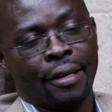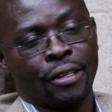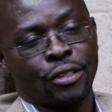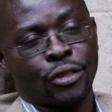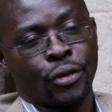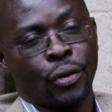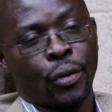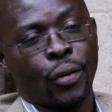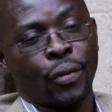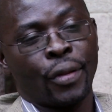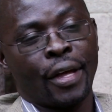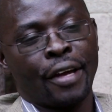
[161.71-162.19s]

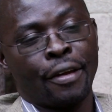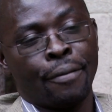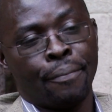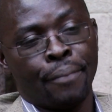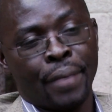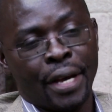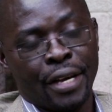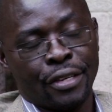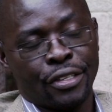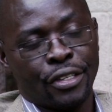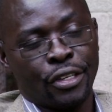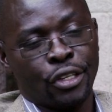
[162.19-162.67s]
So on that
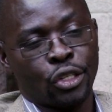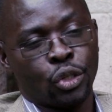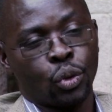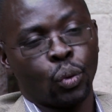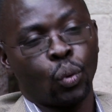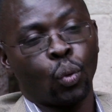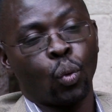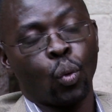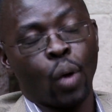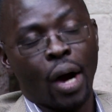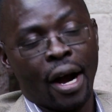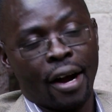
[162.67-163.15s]
basis, we
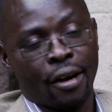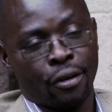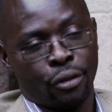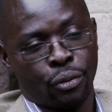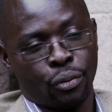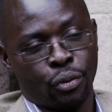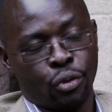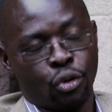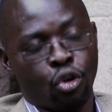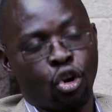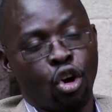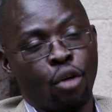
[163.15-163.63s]
work
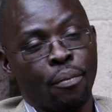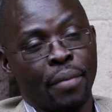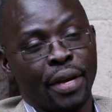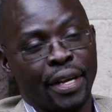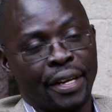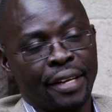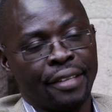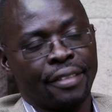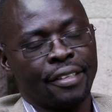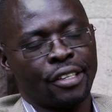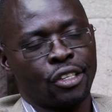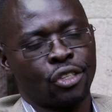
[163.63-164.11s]
through
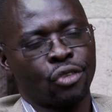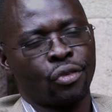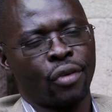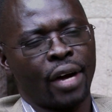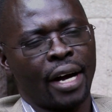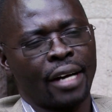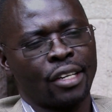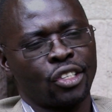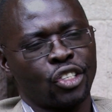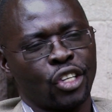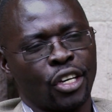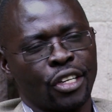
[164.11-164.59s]
community
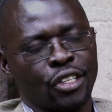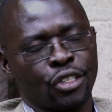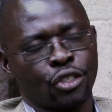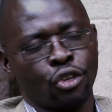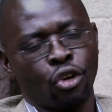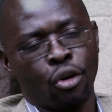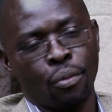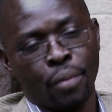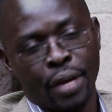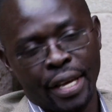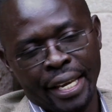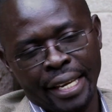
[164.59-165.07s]
structures,
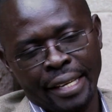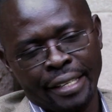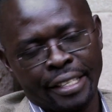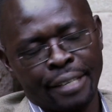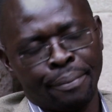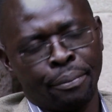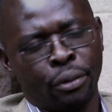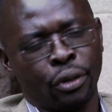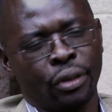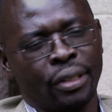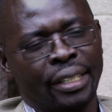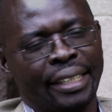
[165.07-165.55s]
community
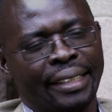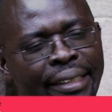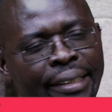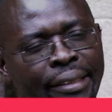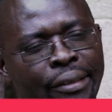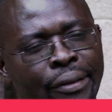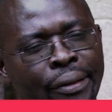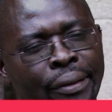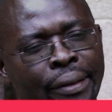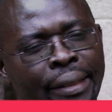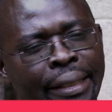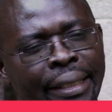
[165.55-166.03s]

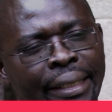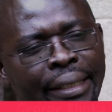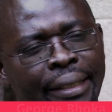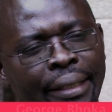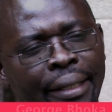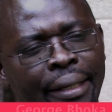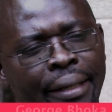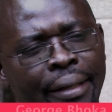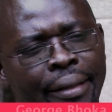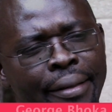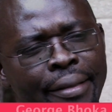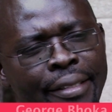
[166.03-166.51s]
political
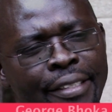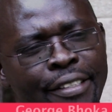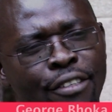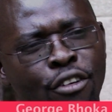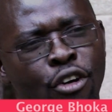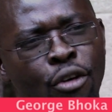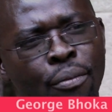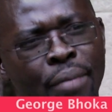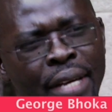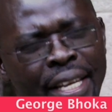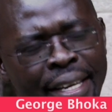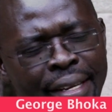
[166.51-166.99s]
leaders,
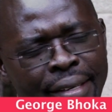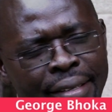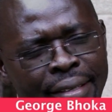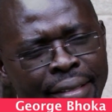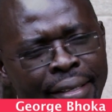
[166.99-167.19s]
community